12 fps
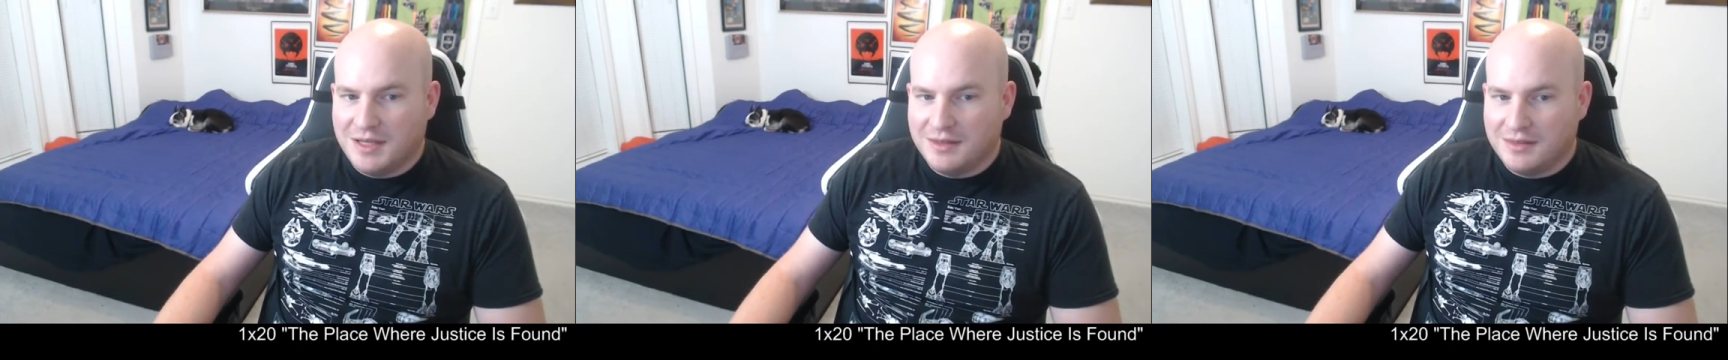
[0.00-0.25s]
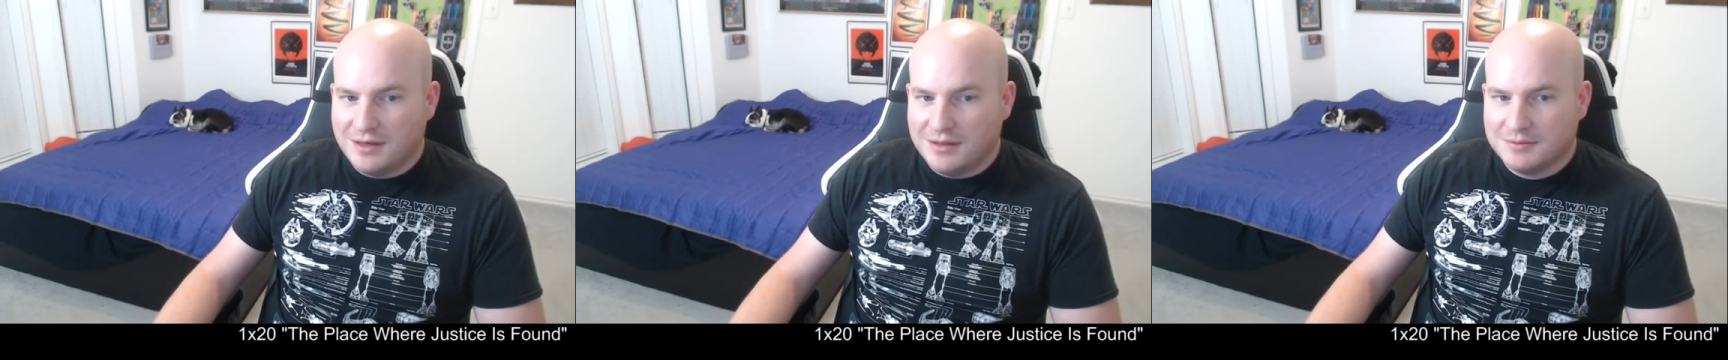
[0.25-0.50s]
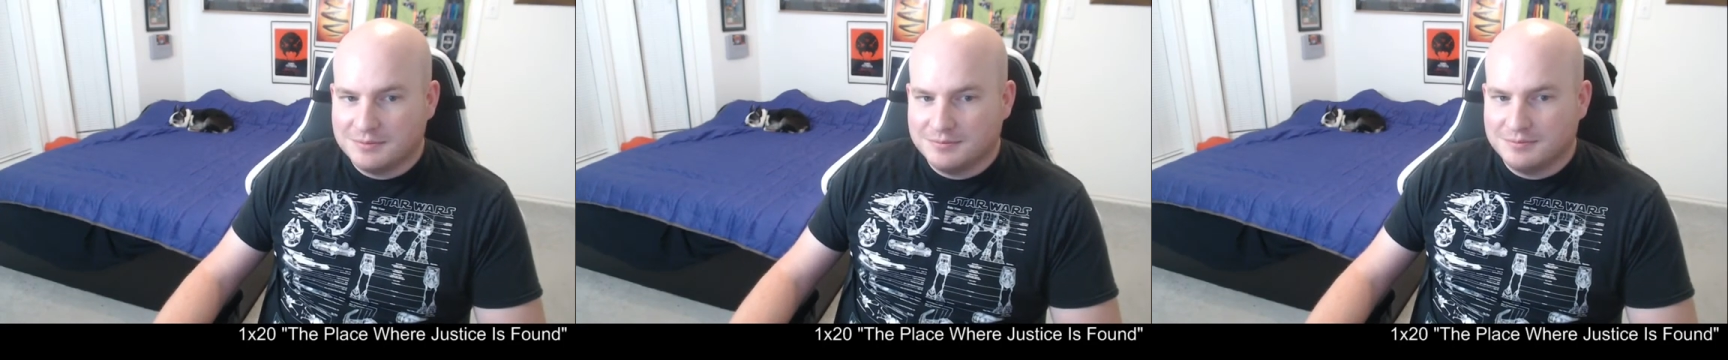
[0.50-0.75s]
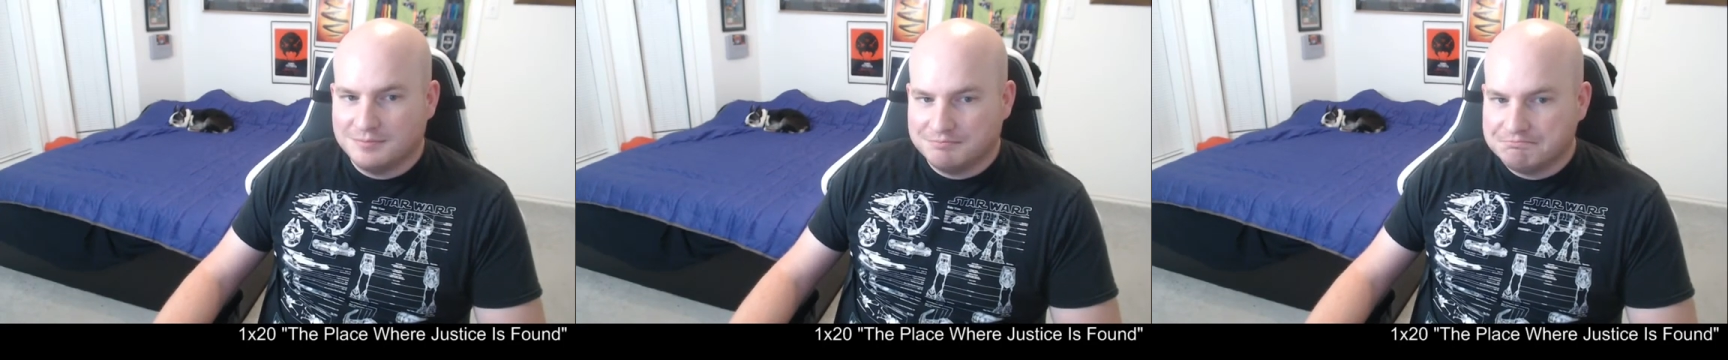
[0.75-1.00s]
get there
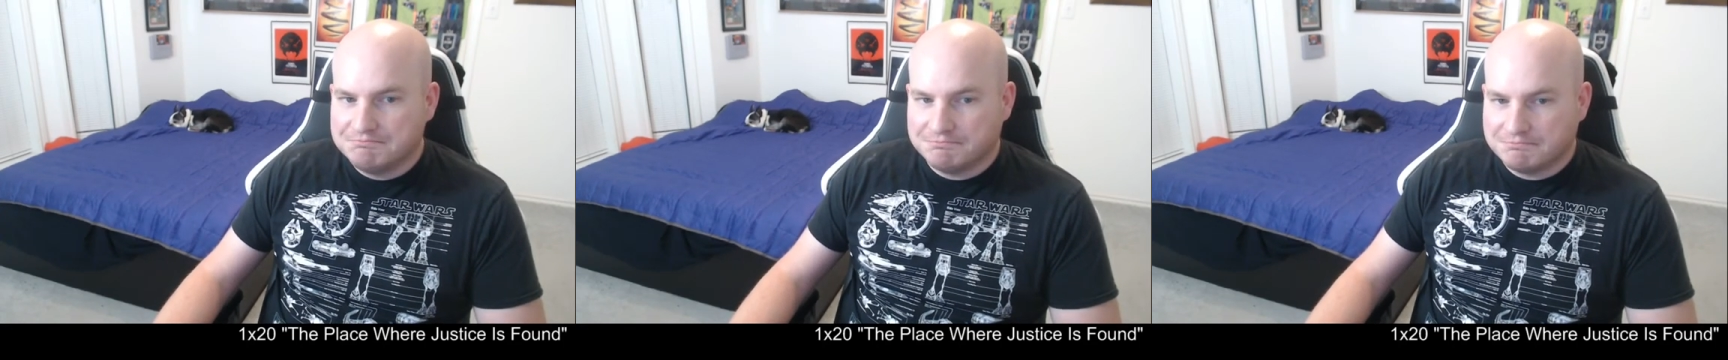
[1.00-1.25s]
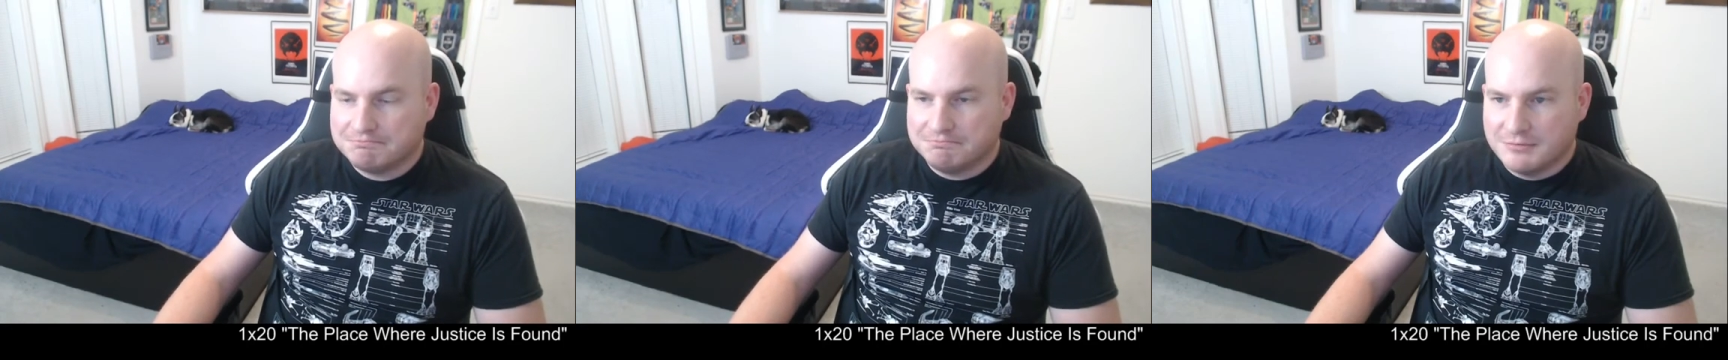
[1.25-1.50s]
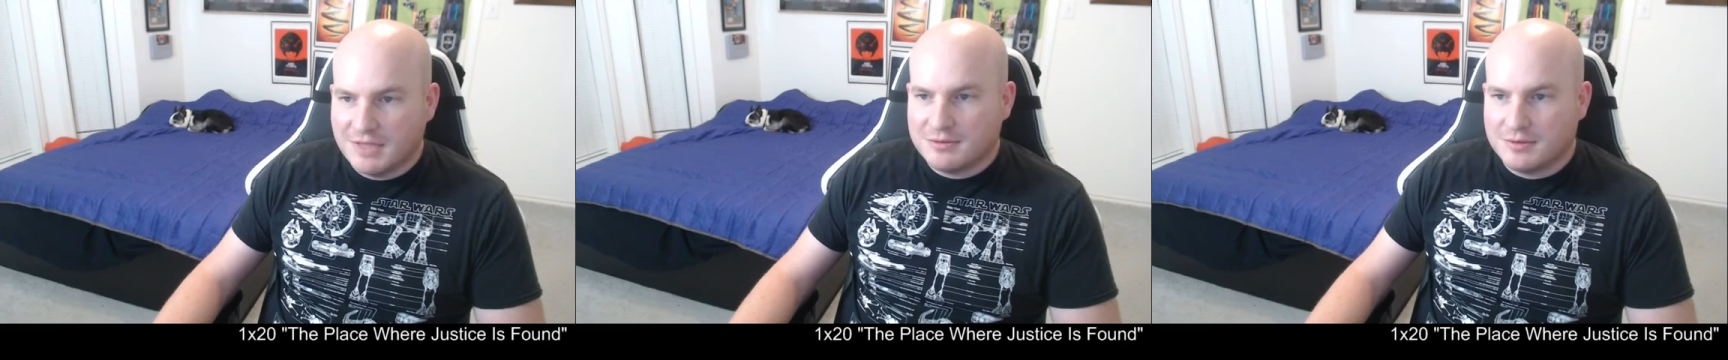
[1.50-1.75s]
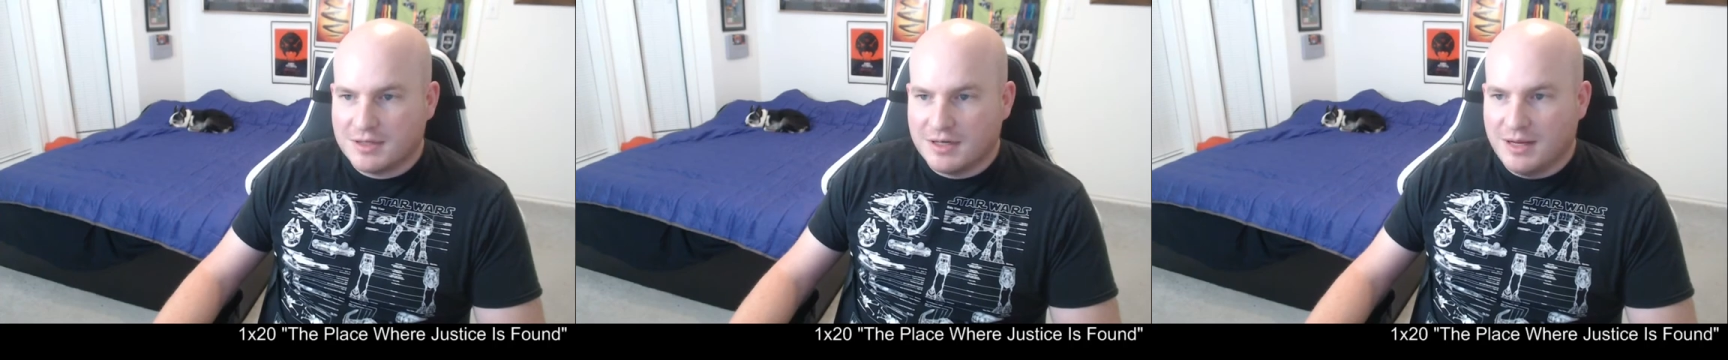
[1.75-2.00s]
that's
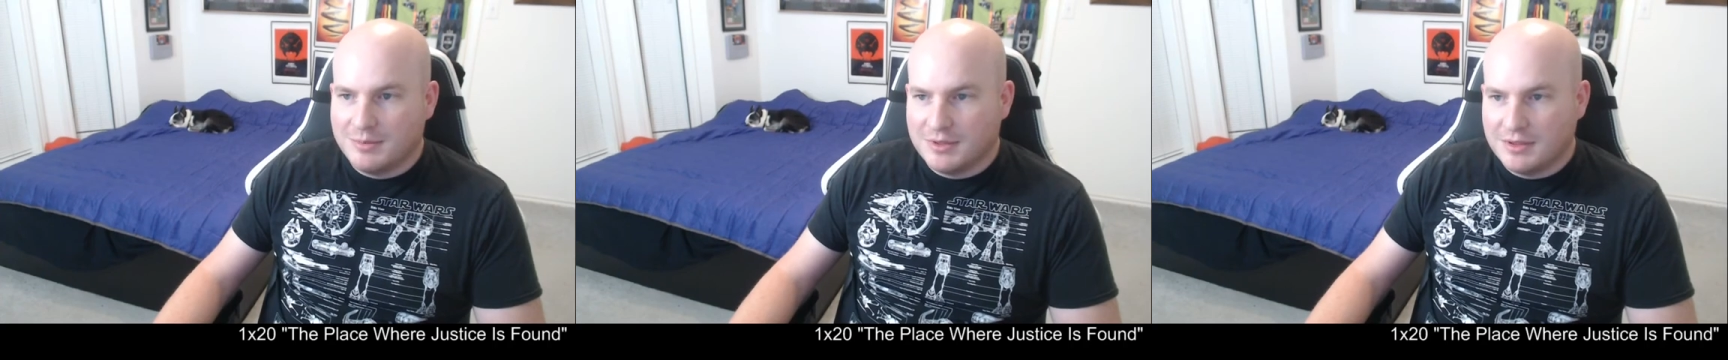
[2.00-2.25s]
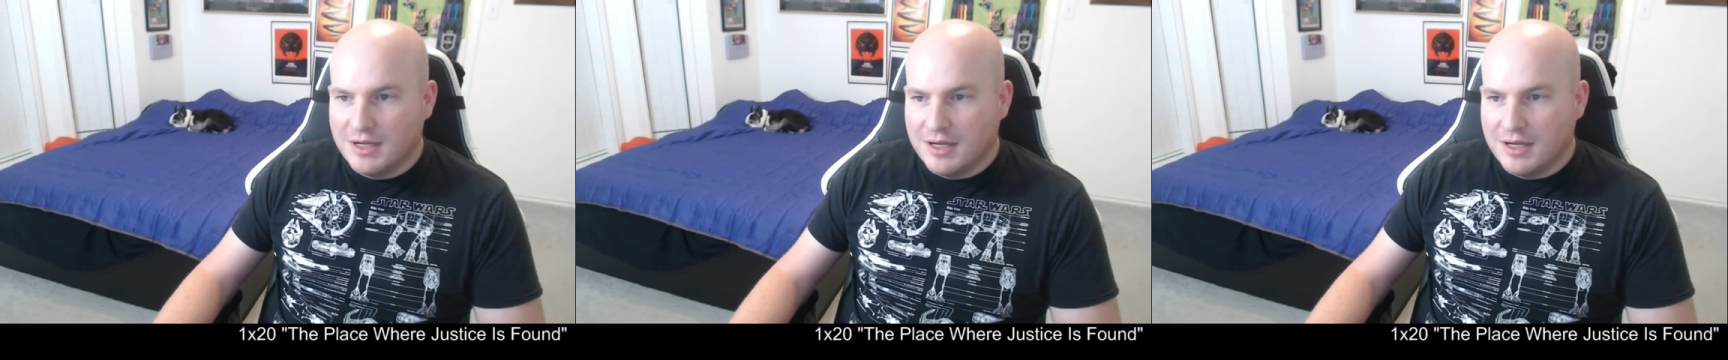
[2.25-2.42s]
what's going to happen.